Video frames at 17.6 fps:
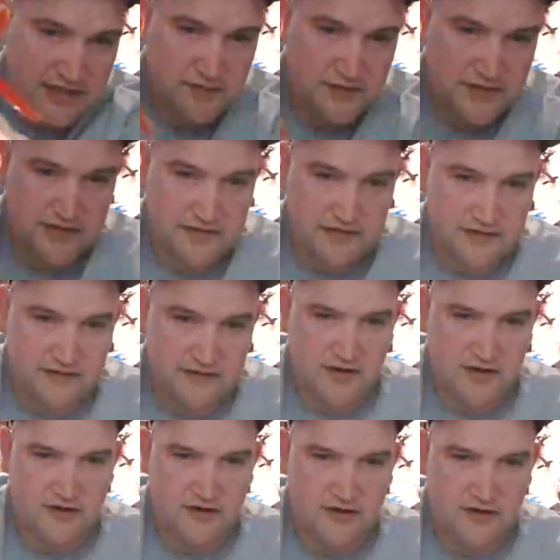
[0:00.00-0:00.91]
what this is
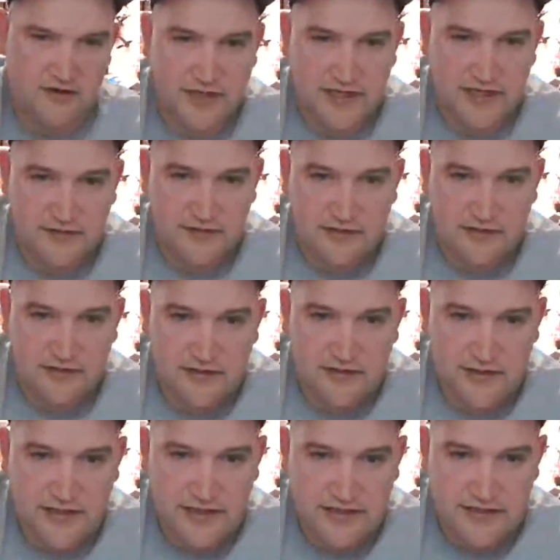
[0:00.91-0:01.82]
called. We
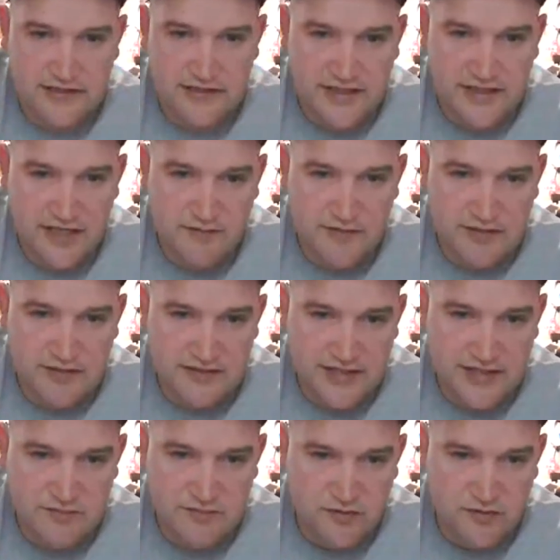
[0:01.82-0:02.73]
did the scheme as
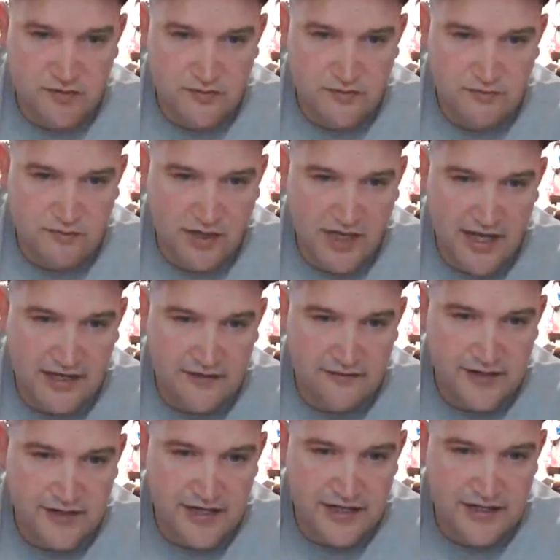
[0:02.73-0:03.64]
Deadpool, black
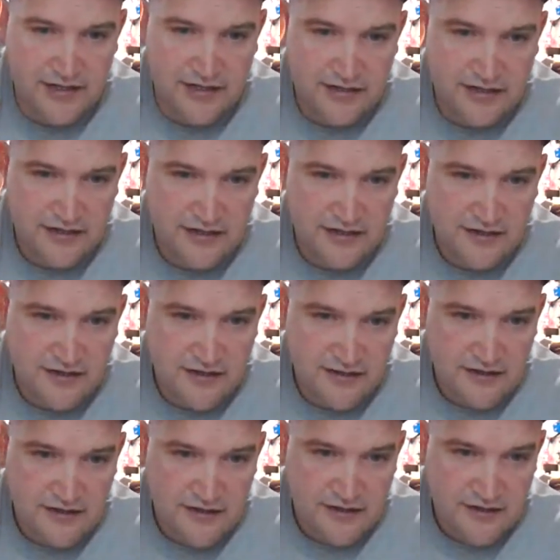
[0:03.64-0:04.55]
and red.
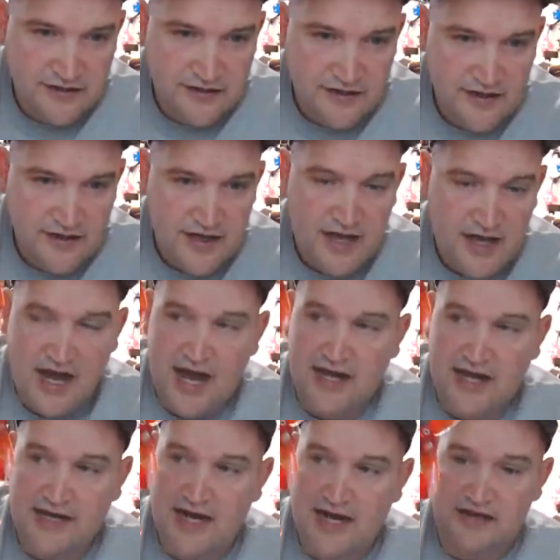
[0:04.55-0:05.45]

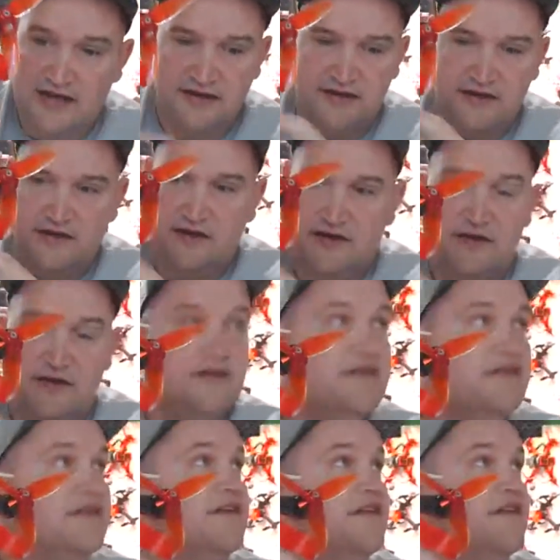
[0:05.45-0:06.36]
I got
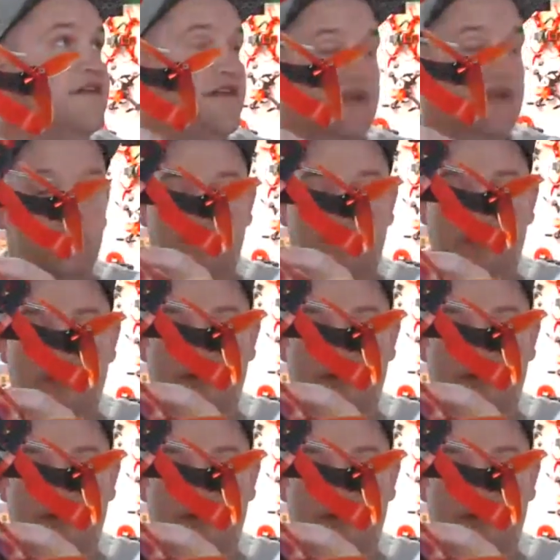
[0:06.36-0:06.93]
this going